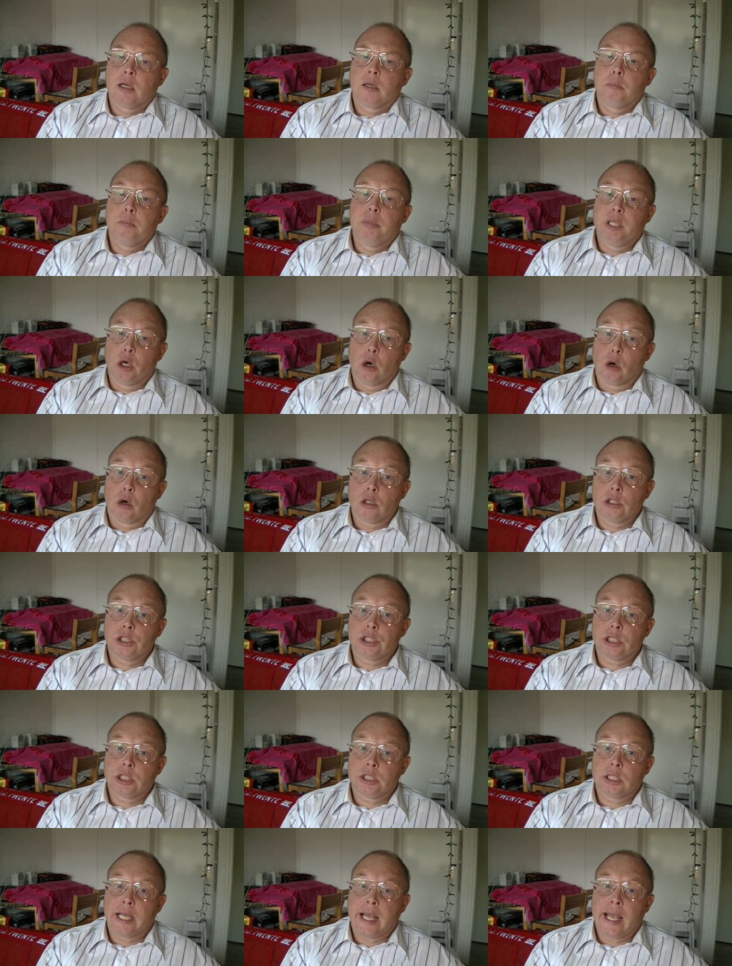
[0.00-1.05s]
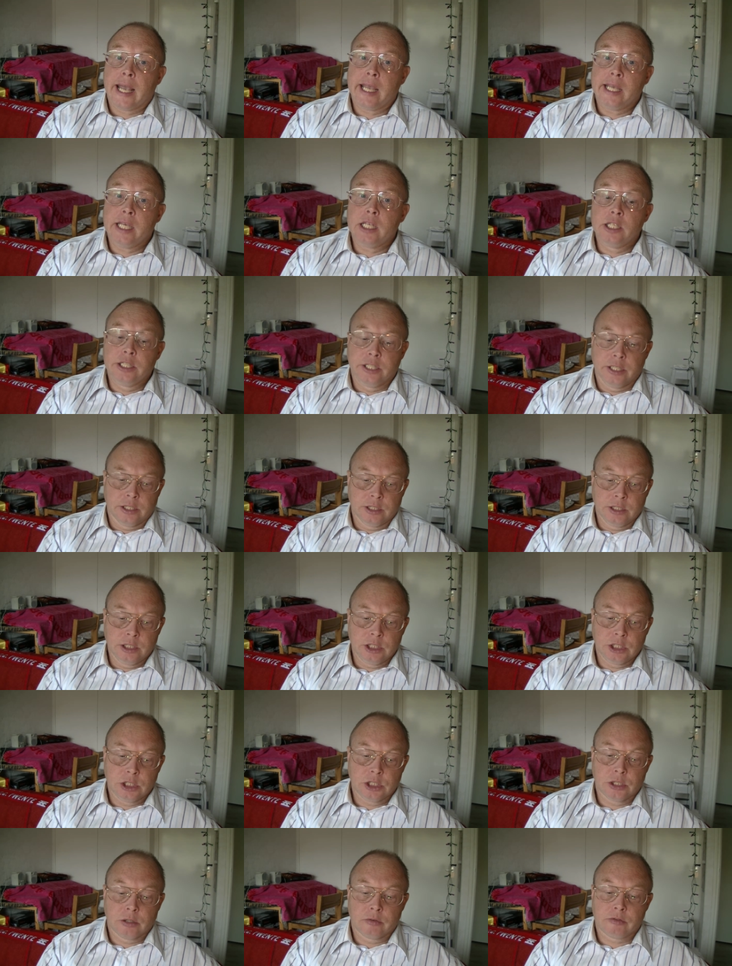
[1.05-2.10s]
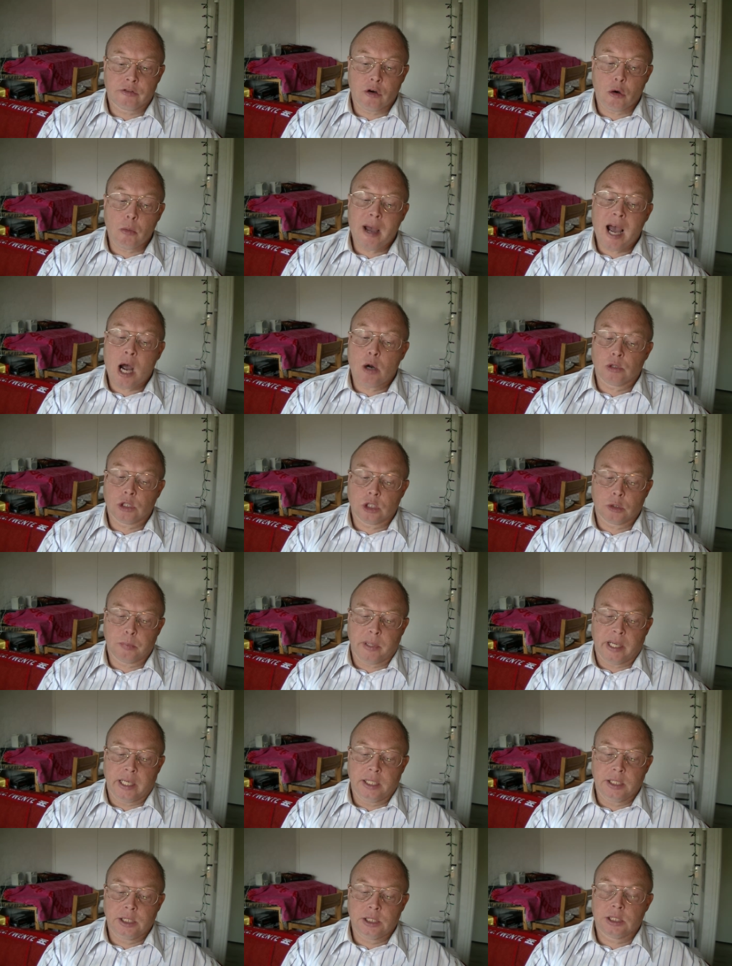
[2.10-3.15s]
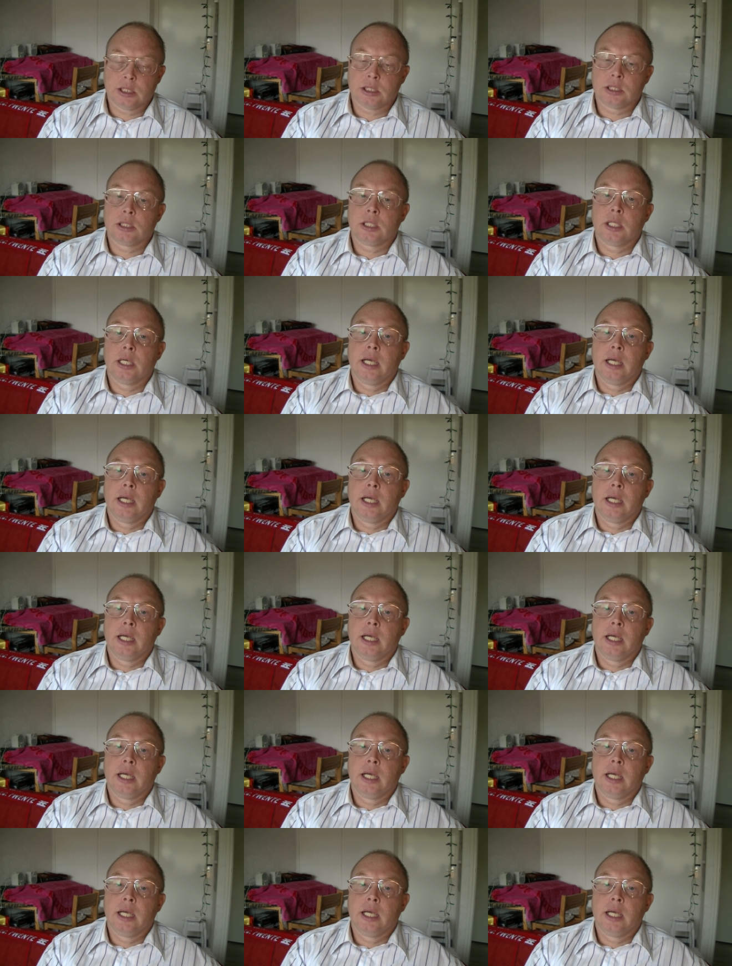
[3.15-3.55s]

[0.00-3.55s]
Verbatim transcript: Because aliens from outer space